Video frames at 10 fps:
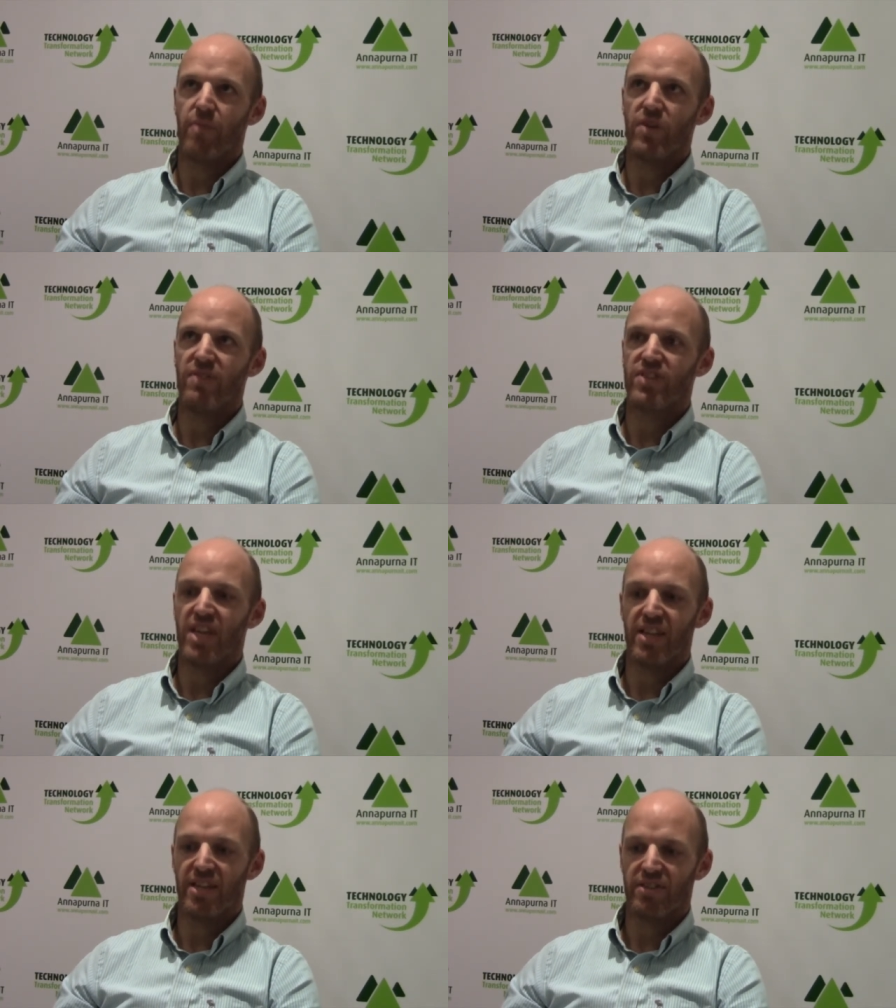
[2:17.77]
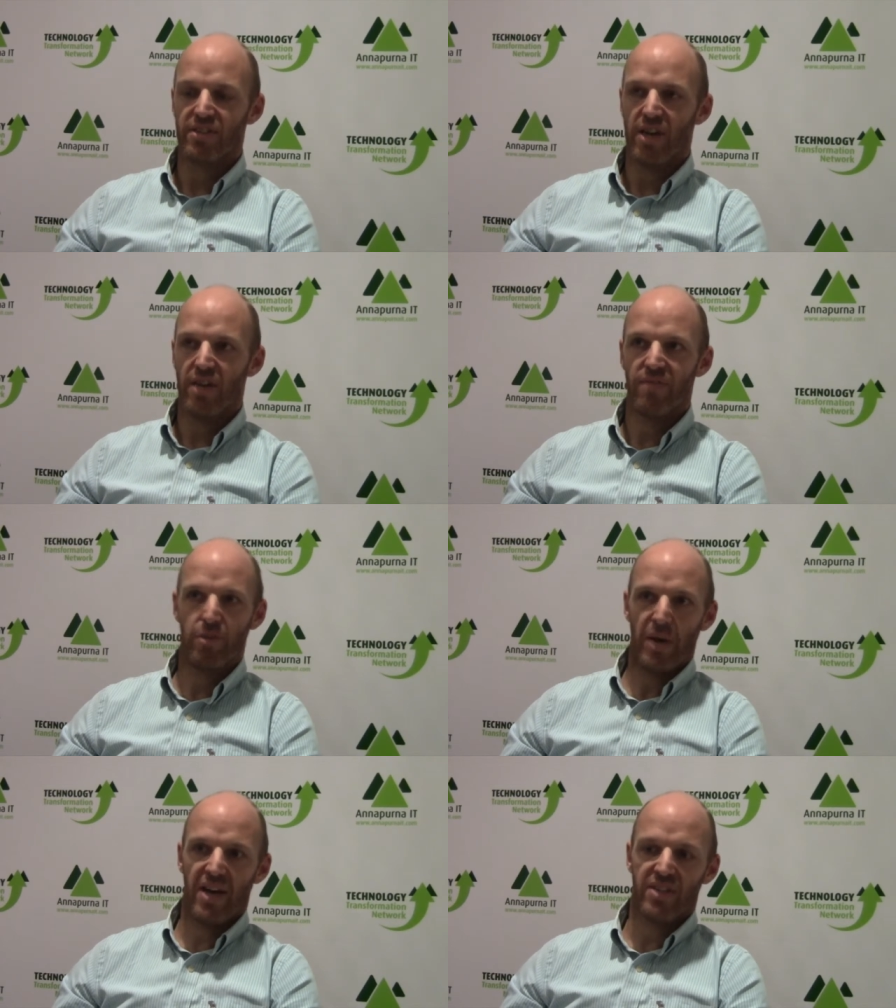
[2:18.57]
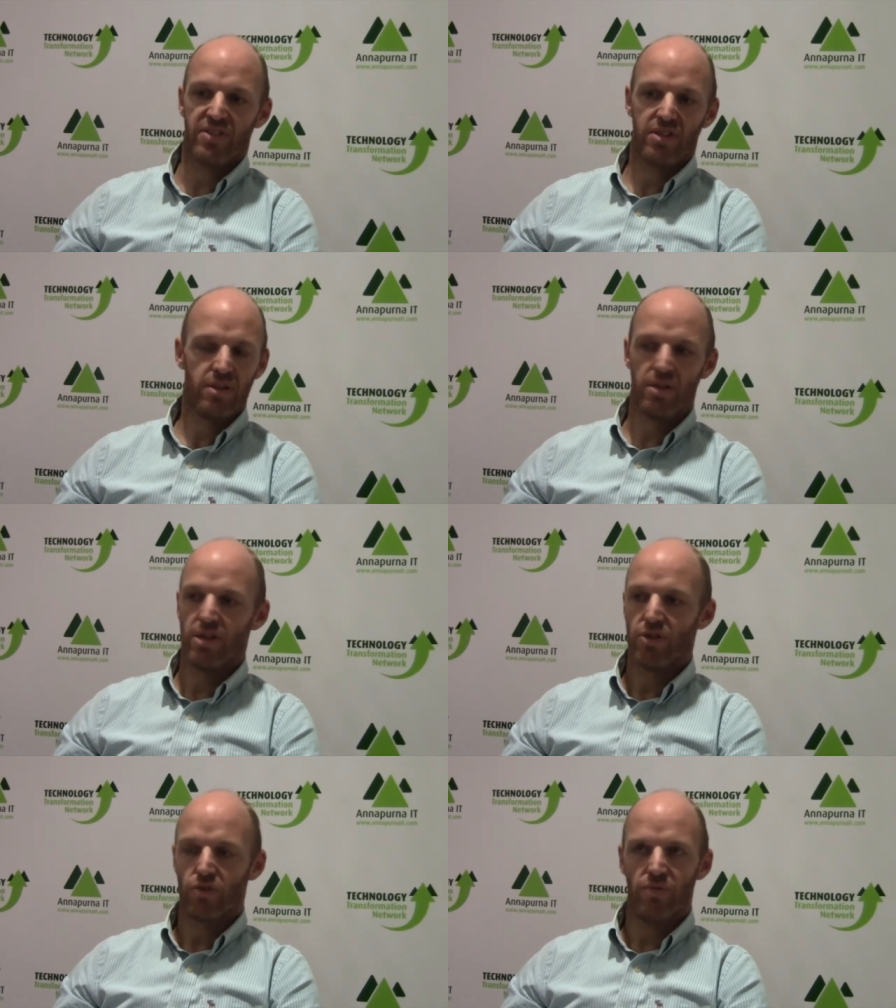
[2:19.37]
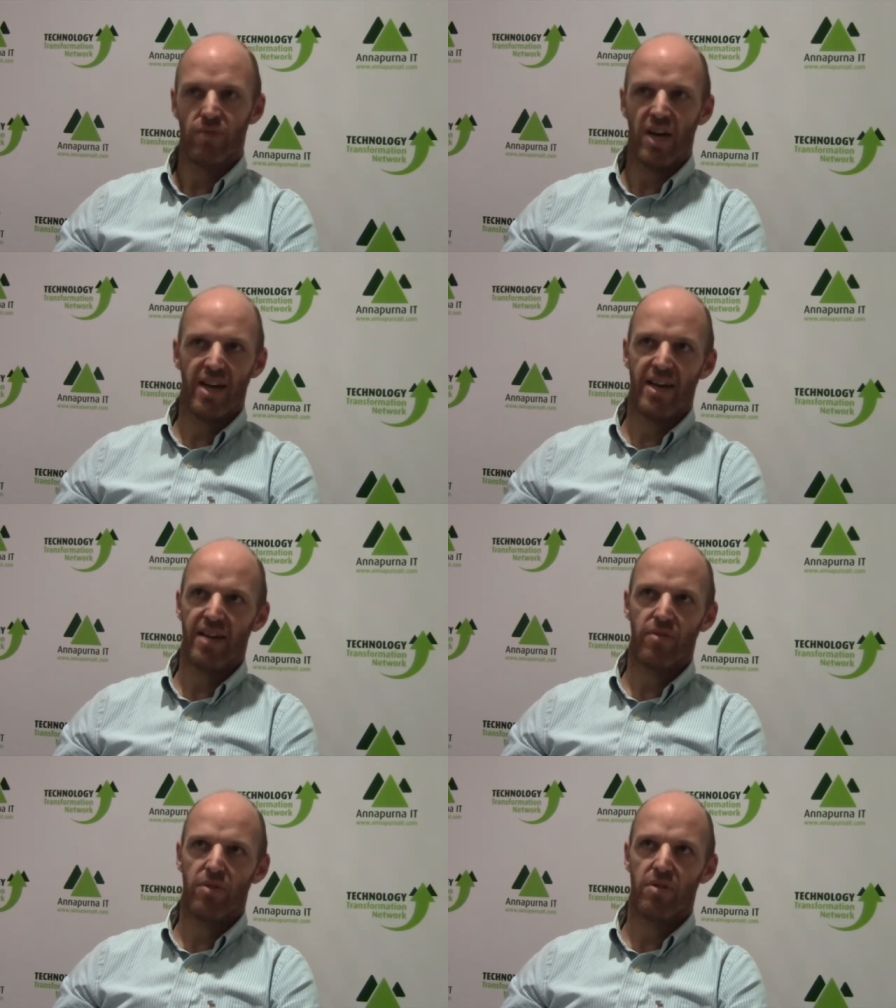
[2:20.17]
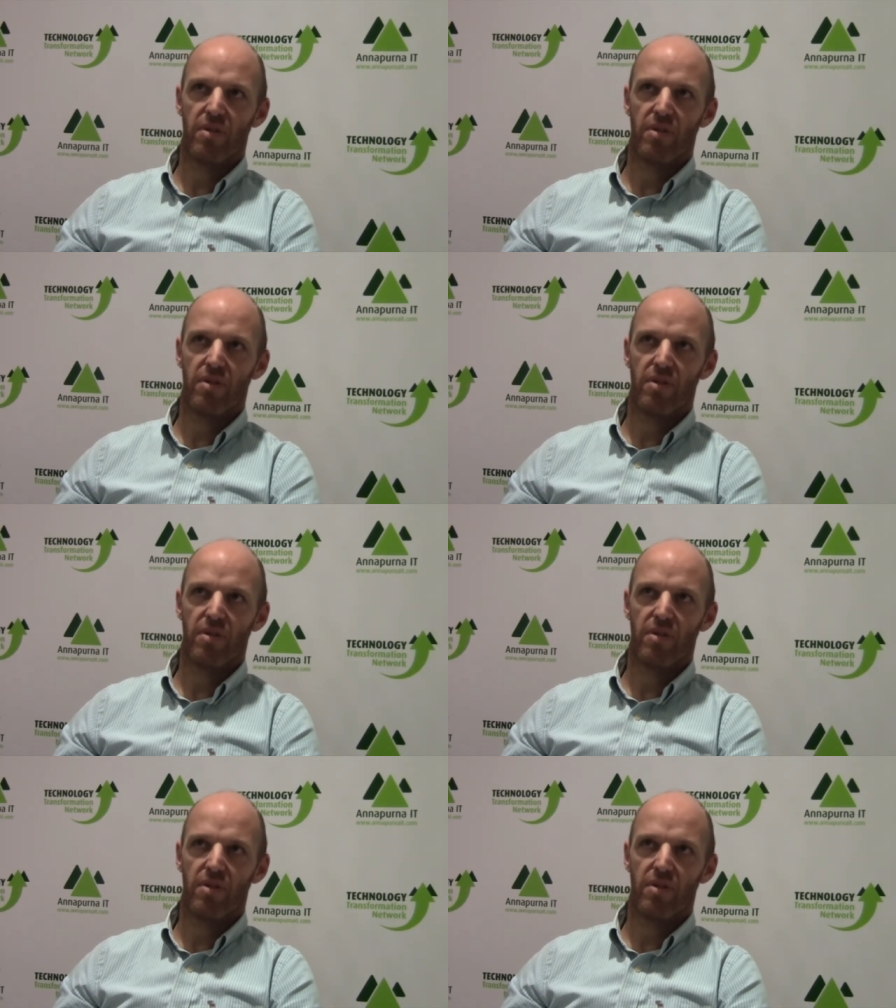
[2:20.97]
we've seen this over the past sort of